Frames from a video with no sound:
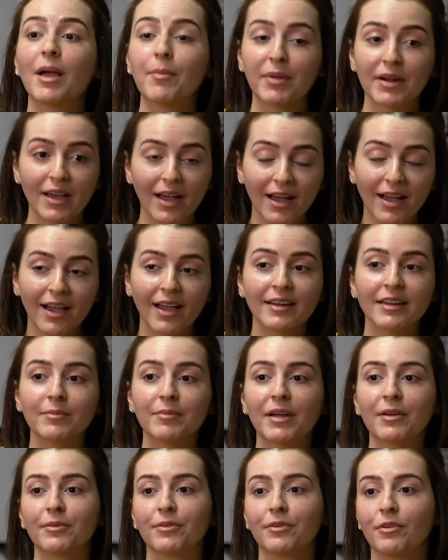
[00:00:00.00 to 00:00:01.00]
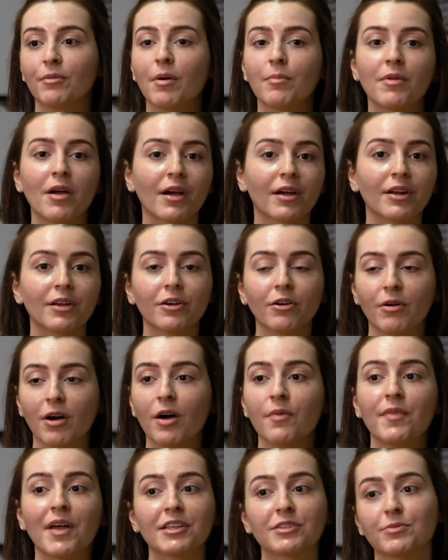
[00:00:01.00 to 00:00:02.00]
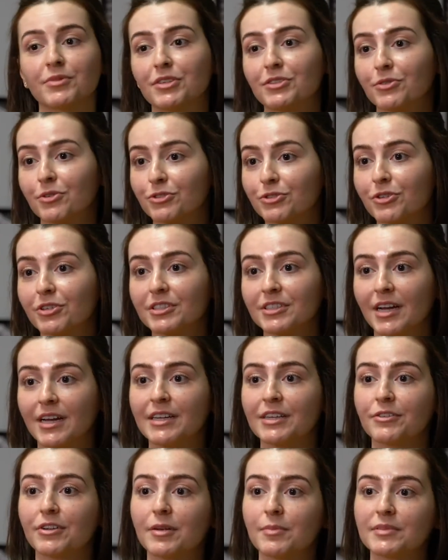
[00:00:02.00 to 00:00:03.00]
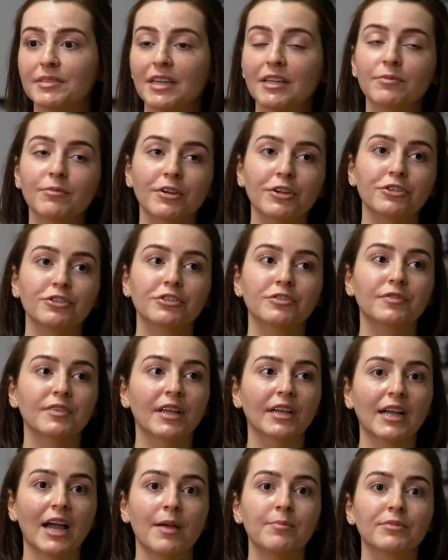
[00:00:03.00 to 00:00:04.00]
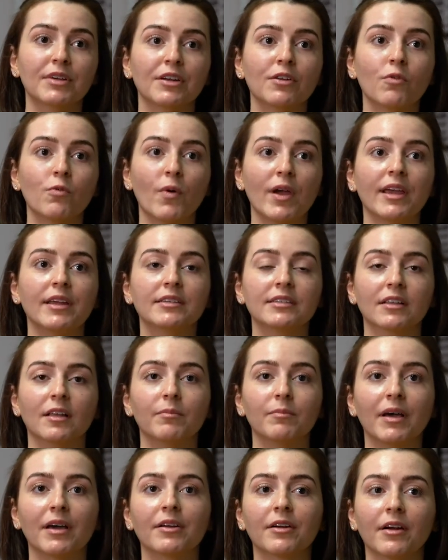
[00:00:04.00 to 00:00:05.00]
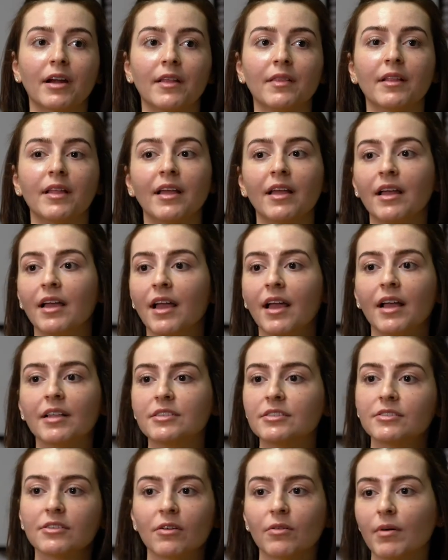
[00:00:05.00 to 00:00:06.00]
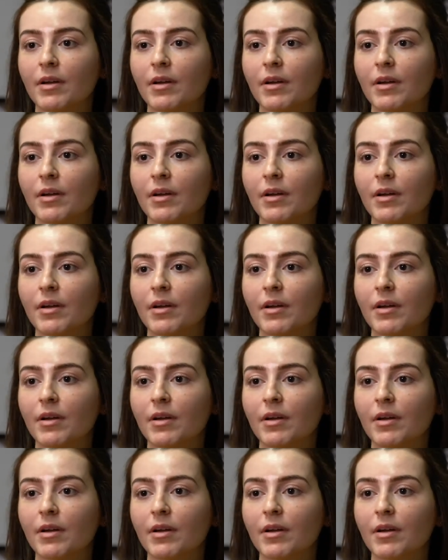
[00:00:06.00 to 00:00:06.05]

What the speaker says: I'm gonna hide in my room, I'm not gonna go out, and that's when the social anxiety creeps in, where you just feel like I'm gonna wait until I'm better, and it's no